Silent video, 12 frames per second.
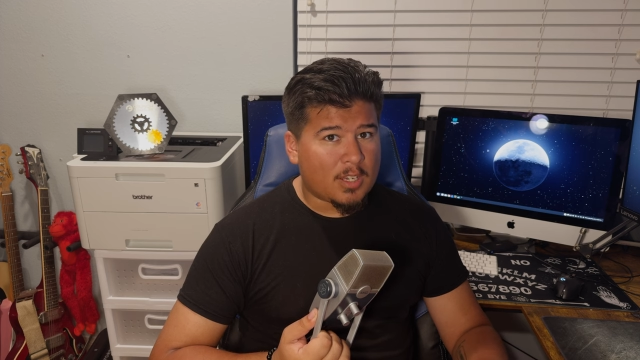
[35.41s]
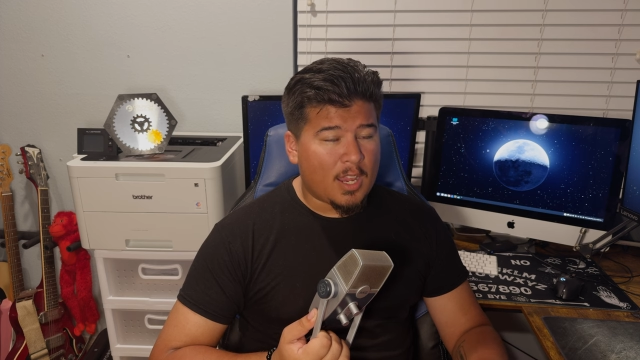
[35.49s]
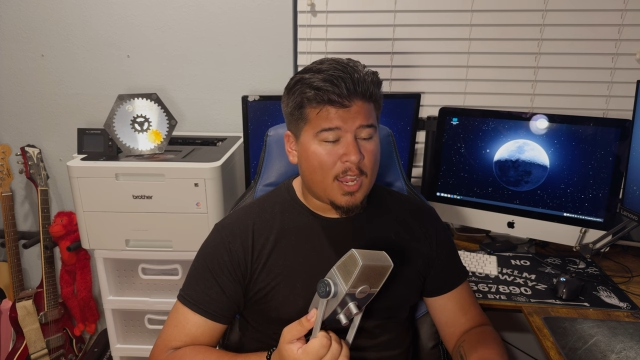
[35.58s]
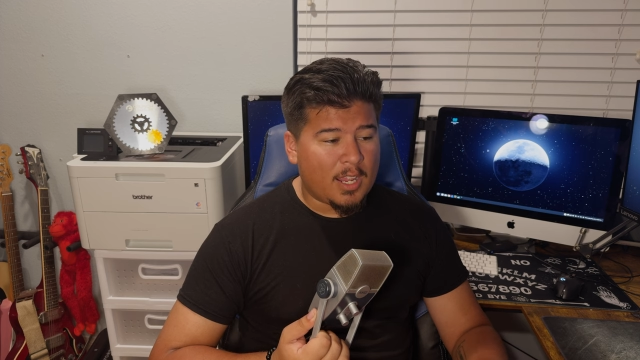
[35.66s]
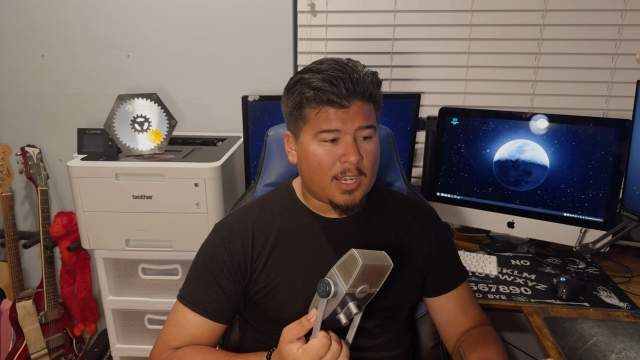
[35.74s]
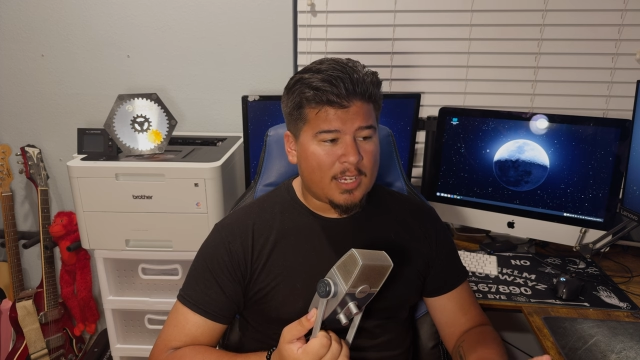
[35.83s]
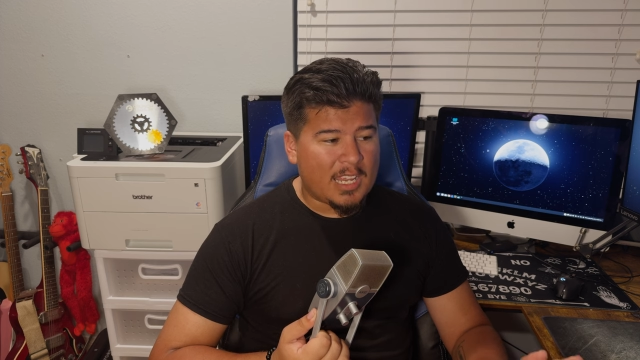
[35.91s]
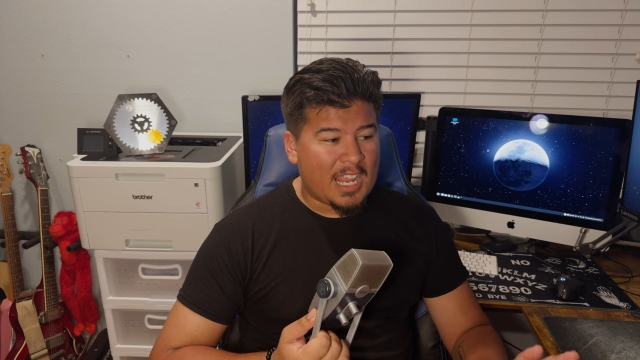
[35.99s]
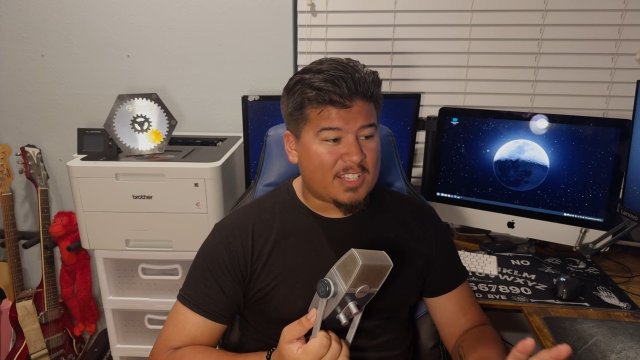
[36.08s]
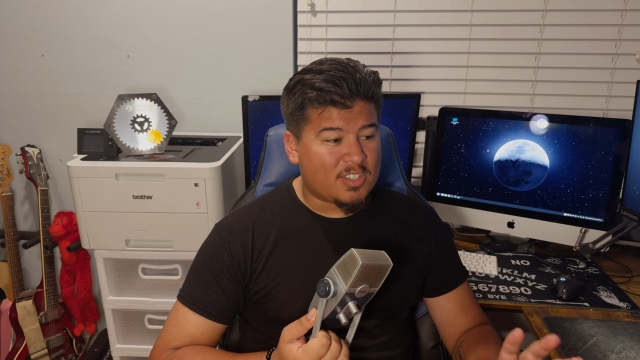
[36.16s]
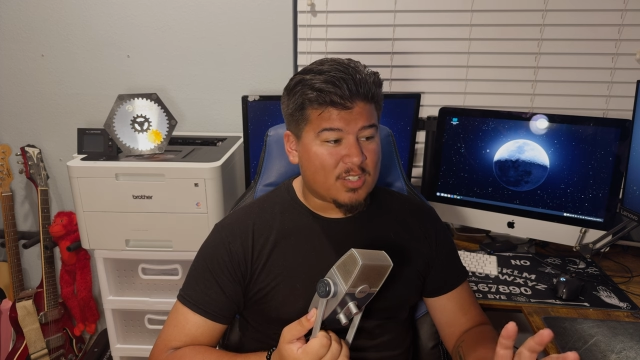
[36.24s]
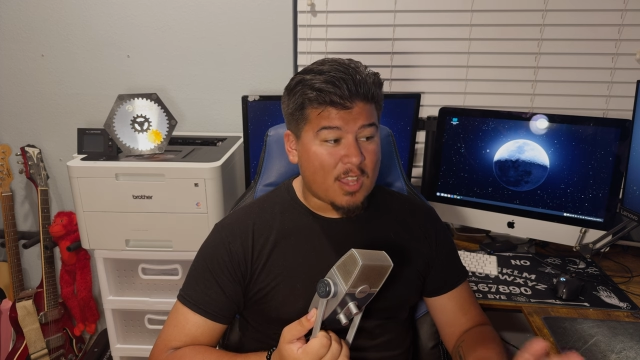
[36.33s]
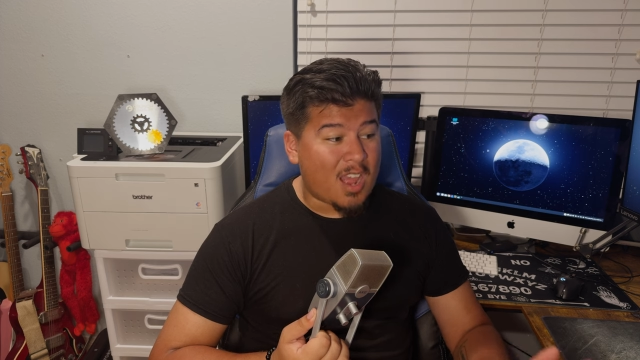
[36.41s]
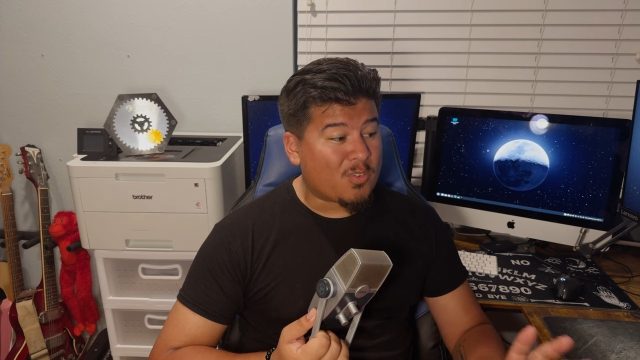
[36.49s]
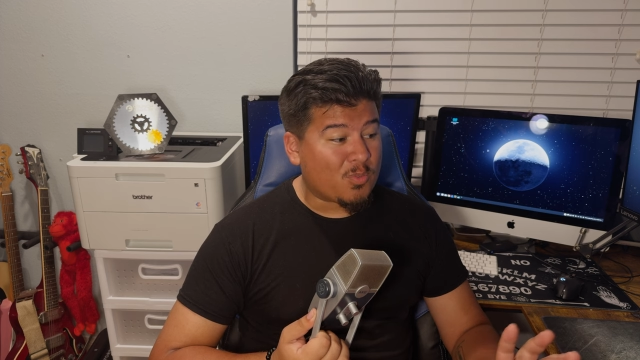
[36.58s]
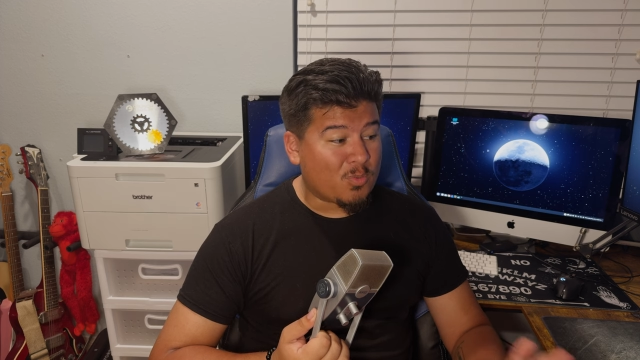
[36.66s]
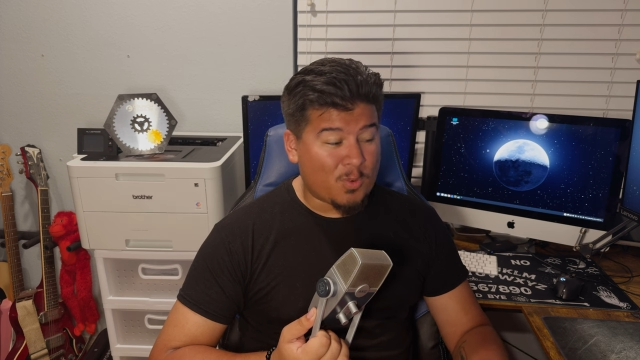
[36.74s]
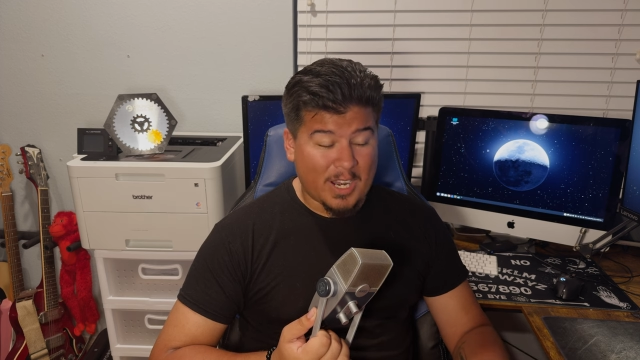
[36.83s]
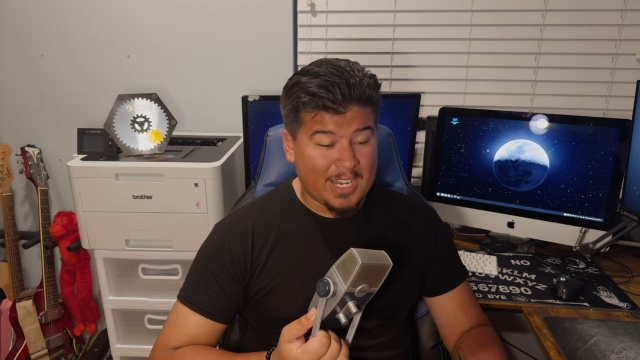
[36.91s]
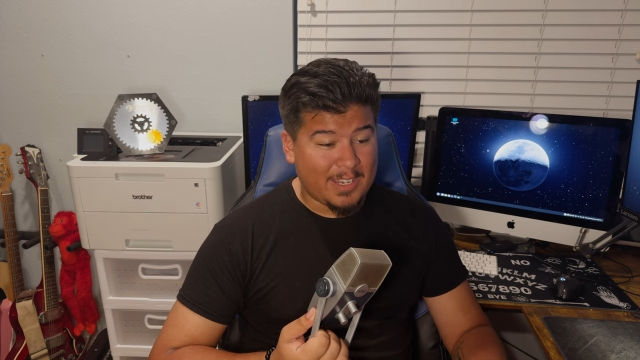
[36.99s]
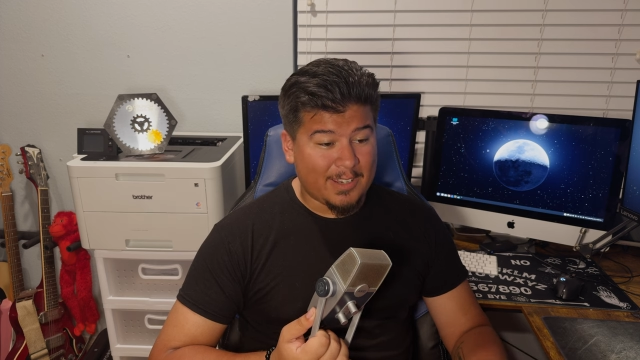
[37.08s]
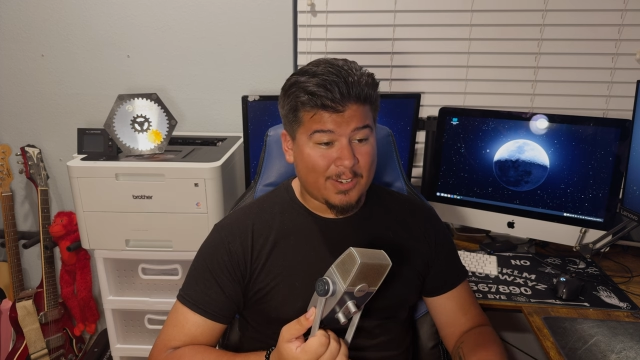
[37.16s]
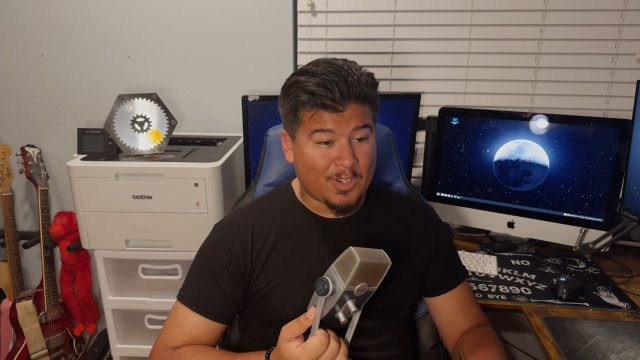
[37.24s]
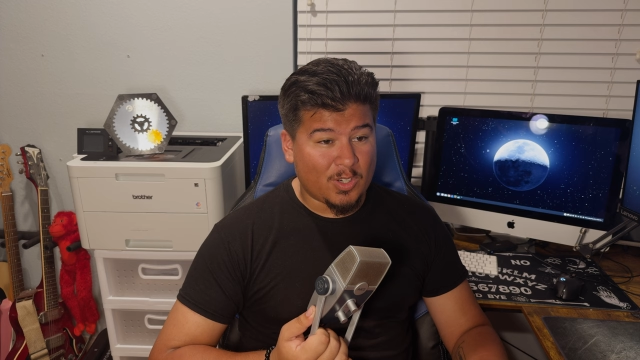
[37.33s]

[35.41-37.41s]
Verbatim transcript: and it's not ready